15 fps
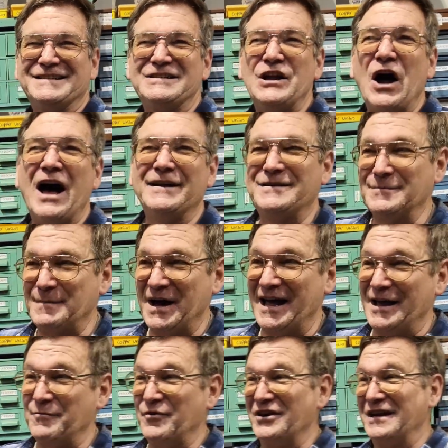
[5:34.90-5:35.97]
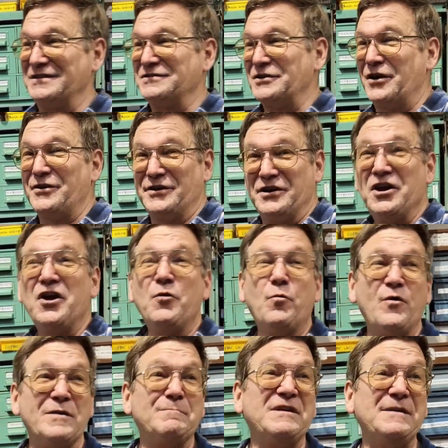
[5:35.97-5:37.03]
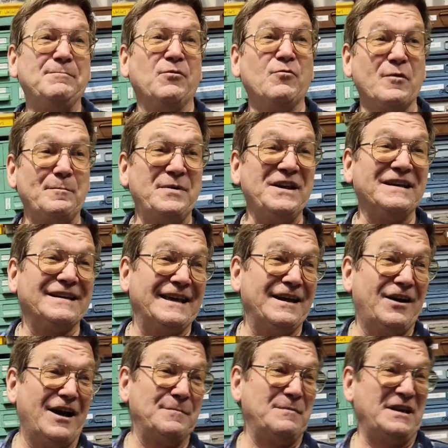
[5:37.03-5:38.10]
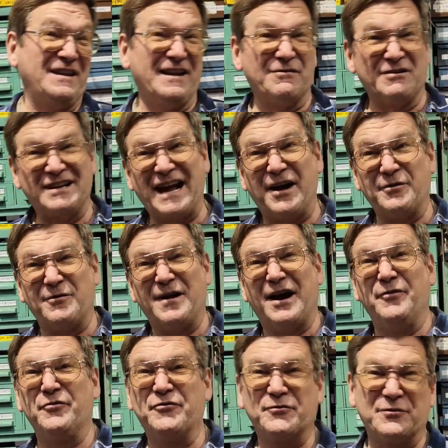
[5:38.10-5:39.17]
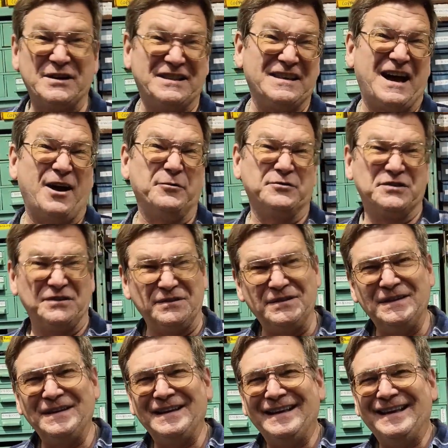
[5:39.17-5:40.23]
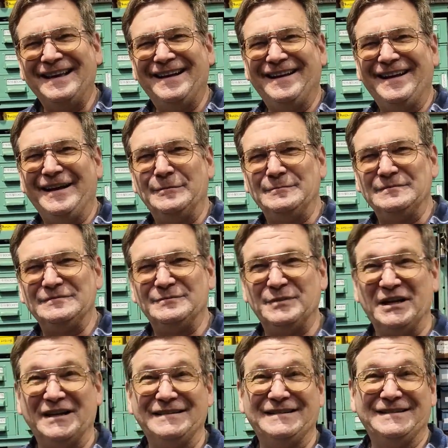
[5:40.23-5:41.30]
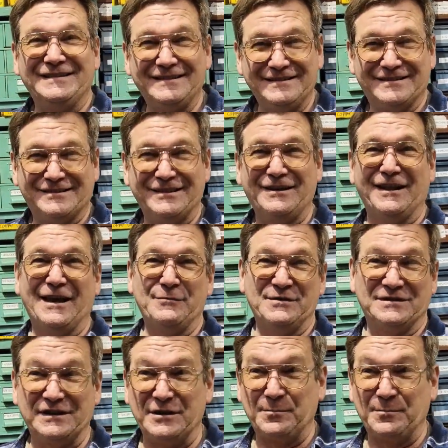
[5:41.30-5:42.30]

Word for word: not to buy them when I started. When people were picking on me, they were down around 3000 um, but still, I was at a